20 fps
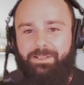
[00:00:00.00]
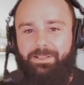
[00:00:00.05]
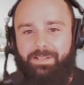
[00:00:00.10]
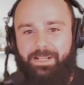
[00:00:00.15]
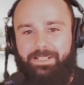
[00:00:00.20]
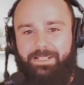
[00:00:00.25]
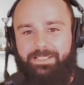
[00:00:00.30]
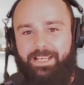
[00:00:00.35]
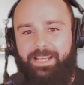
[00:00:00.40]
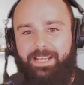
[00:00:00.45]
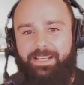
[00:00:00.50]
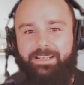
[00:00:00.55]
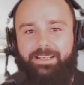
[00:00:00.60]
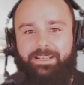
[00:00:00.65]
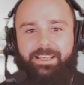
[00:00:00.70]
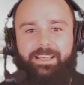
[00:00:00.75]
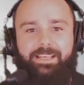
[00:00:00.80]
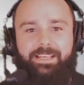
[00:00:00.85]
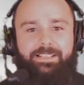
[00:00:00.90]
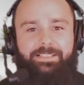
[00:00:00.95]
Let's add
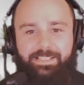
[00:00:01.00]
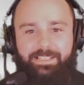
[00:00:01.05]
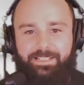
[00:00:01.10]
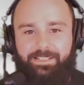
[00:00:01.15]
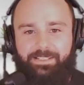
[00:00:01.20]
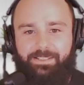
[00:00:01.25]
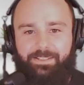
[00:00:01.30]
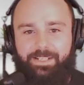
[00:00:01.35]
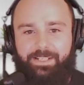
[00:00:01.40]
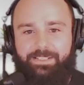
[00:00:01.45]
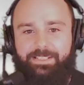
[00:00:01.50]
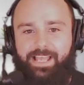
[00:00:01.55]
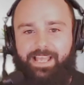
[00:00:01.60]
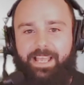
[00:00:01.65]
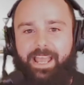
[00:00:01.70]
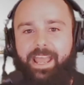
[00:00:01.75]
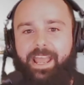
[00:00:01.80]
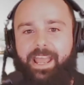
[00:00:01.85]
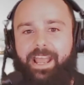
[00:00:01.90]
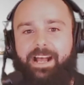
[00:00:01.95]
an Izzy. Let's
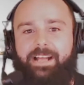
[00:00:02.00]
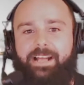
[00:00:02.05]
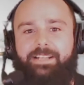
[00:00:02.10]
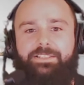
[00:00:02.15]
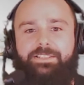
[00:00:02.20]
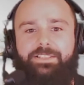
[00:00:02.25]
add